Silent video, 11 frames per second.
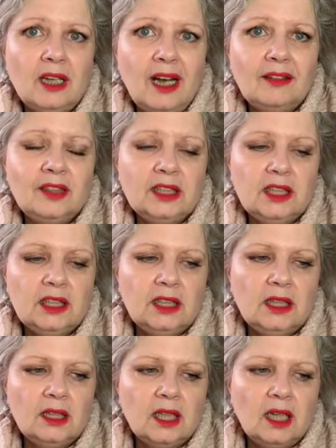have
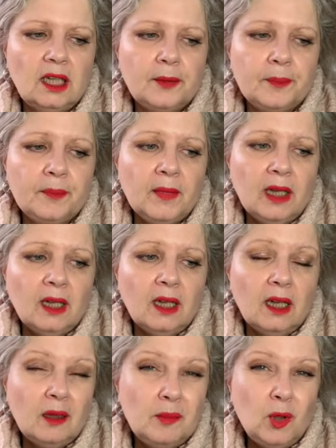any
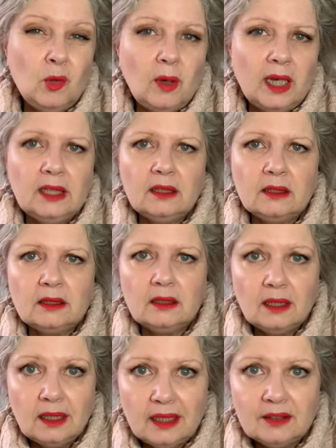ball winder
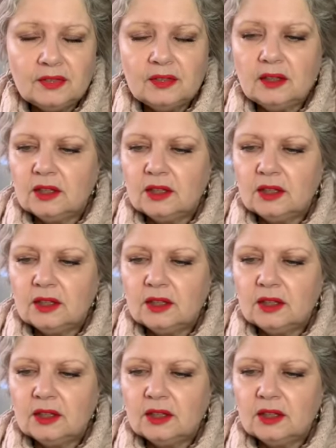left,